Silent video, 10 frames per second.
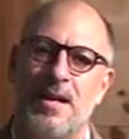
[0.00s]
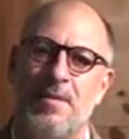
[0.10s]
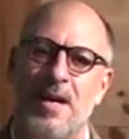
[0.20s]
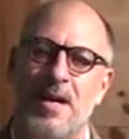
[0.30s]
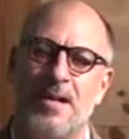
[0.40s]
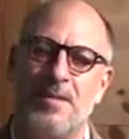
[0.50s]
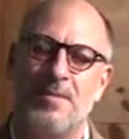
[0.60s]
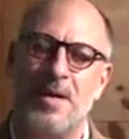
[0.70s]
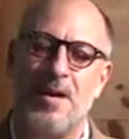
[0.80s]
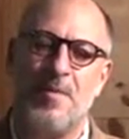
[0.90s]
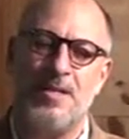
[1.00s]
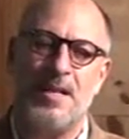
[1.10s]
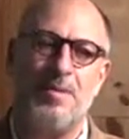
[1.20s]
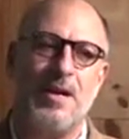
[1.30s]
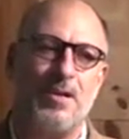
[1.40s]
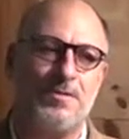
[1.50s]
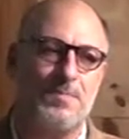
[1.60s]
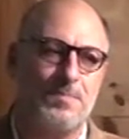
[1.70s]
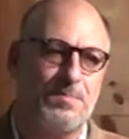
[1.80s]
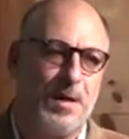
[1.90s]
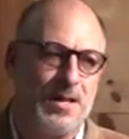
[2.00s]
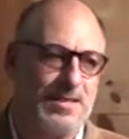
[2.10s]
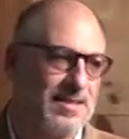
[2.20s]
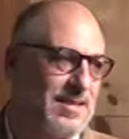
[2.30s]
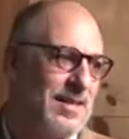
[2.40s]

I had a, on Wednesday night, we had a little bus.